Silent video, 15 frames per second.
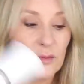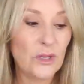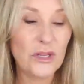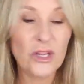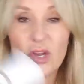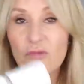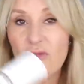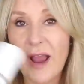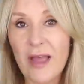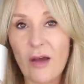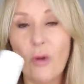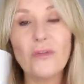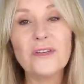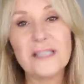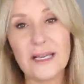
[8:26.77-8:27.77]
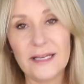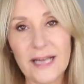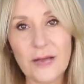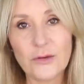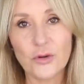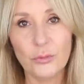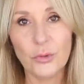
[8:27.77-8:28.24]
And the urea obviously a
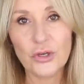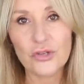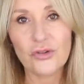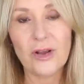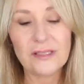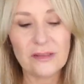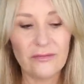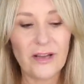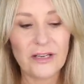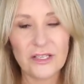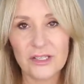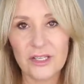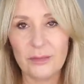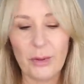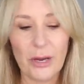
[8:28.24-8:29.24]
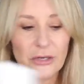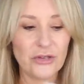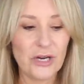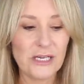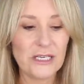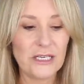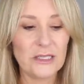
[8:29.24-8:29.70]
natural moisturising factor, super
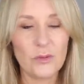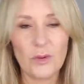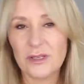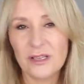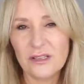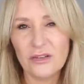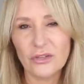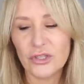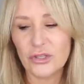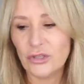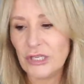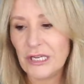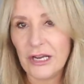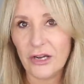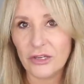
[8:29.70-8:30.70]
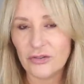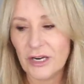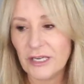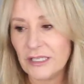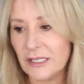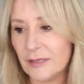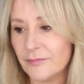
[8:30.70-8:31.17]
hydrating as well. So it's not too
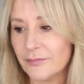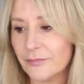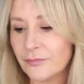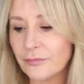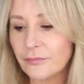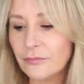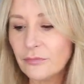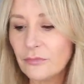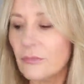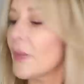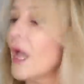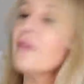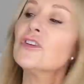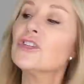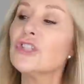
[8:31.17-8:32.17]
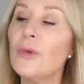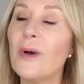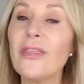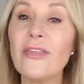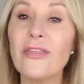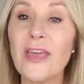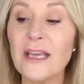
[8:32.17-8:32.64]
dehydrating. I've got two
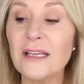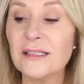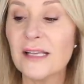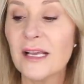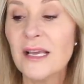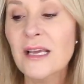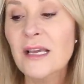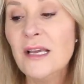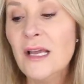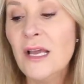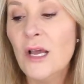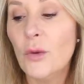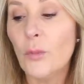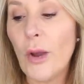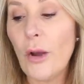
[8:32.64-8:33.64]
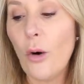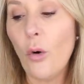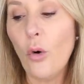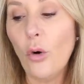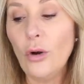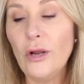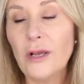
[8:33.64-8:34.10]
other things. We're
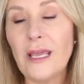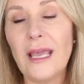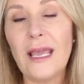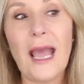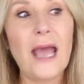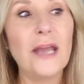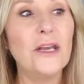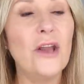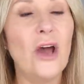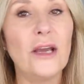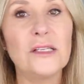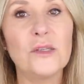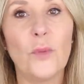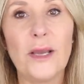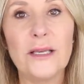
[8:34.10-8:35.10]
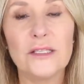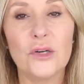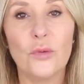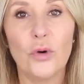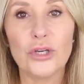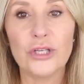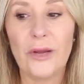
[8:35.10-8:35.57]
all looking at nice ways
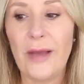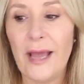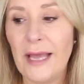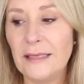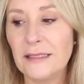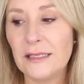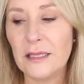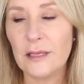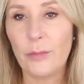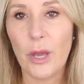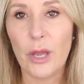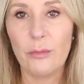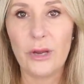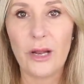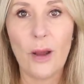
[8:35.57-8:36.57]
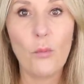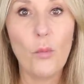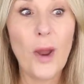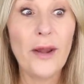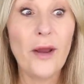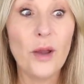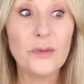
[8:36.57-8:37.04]
to wash our hands at the moment. And
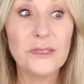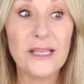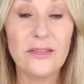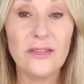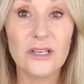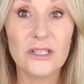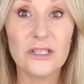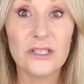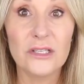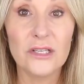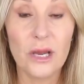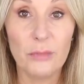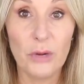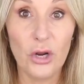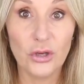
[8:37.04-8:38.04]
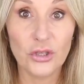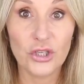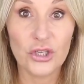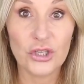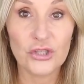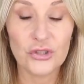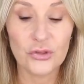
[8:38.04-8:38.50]
when I was in the
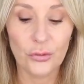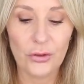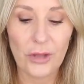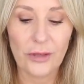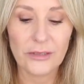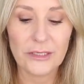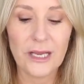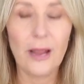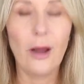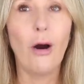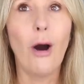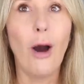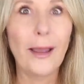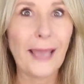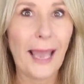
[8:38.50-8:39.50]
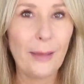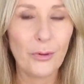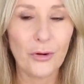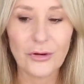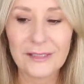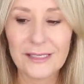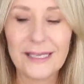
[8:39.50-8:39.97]
Dermalogica store the other day, oh, I came
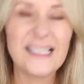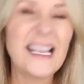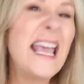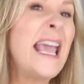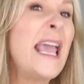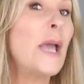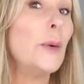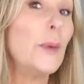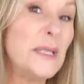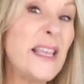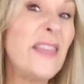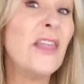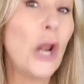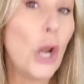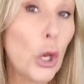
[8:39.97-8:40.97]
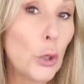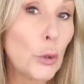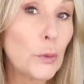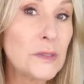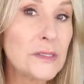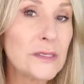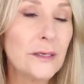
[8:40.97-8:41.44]
across this. It was in the
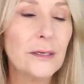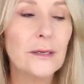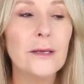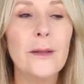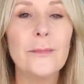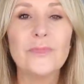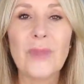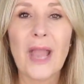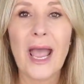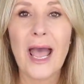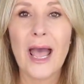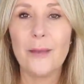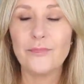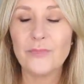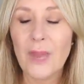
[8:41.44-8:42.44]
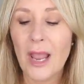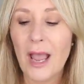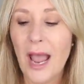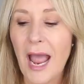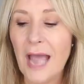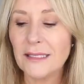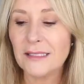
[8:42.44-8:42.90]
loos. Um,
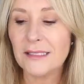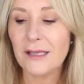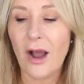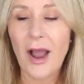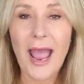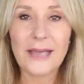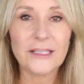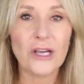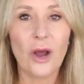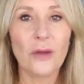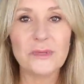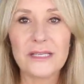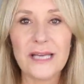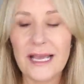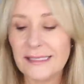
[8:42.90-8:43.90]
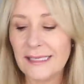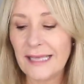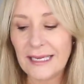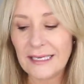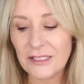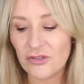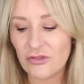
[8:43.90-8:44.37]
and I had to go upstairs and
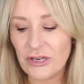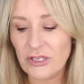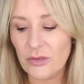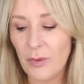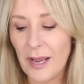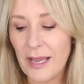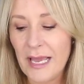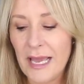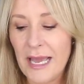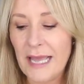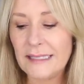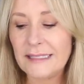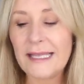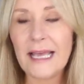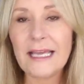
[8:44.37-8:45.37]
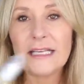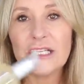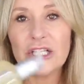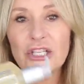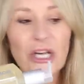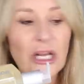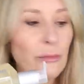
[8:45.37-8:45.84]
get it straight away. It's their
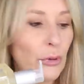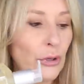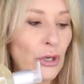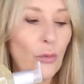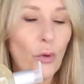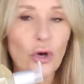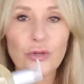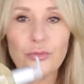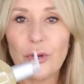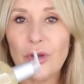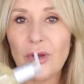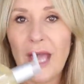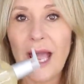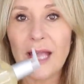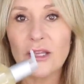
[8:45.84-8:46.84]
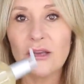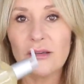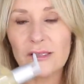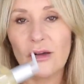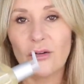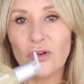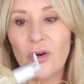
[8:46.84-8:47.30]
conditioning body wash, but you can
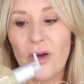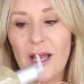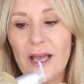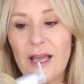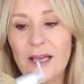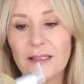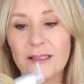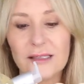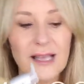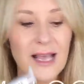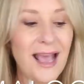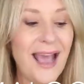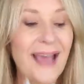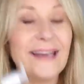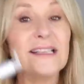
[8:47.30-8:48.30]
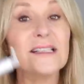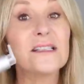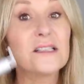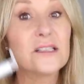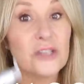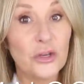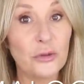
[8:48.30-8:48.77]
use it on your hands. And it's
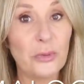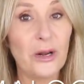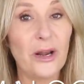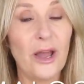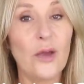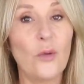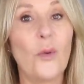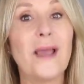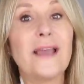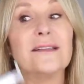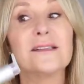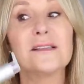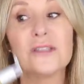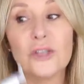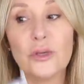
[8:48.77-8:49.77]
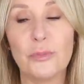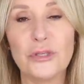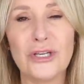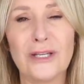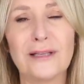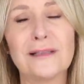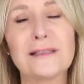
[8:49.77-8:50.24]
super lightweight, super
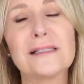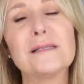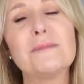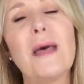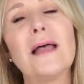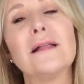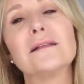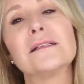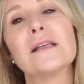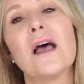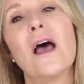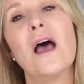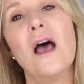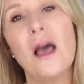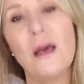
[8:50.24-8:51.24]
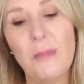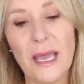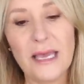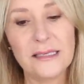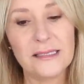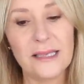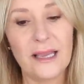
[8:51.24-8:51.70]
gentle, smells
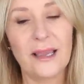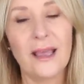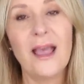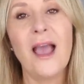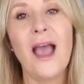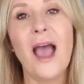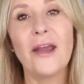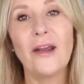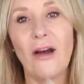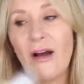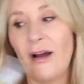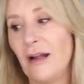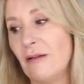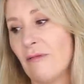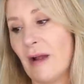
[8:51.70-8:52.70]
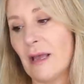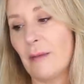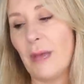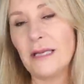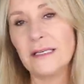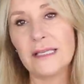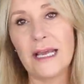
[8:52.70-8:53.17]
amazing and I highly
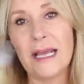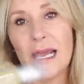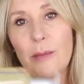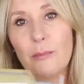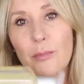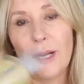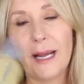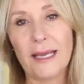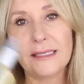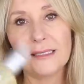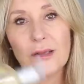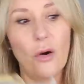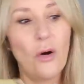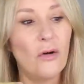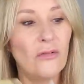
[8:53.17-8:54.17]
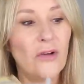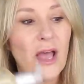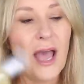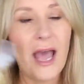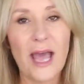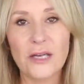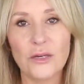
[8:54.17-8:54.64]
recommend it in place of
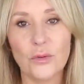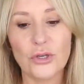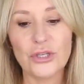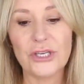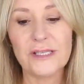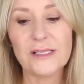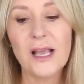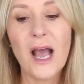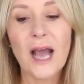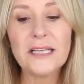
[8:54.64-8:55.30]
hand washes.